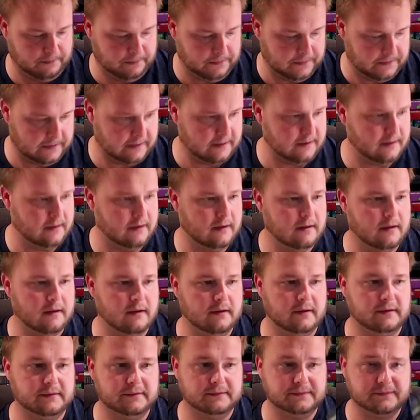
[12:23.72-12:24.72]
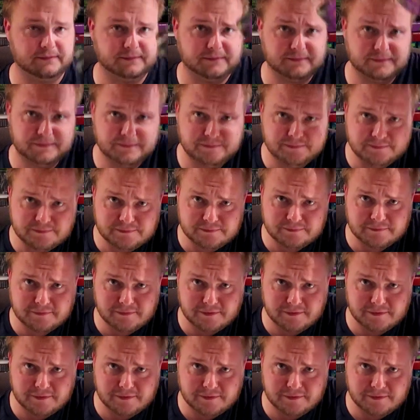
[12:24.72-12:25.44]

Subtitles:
No one is speaking in this clip.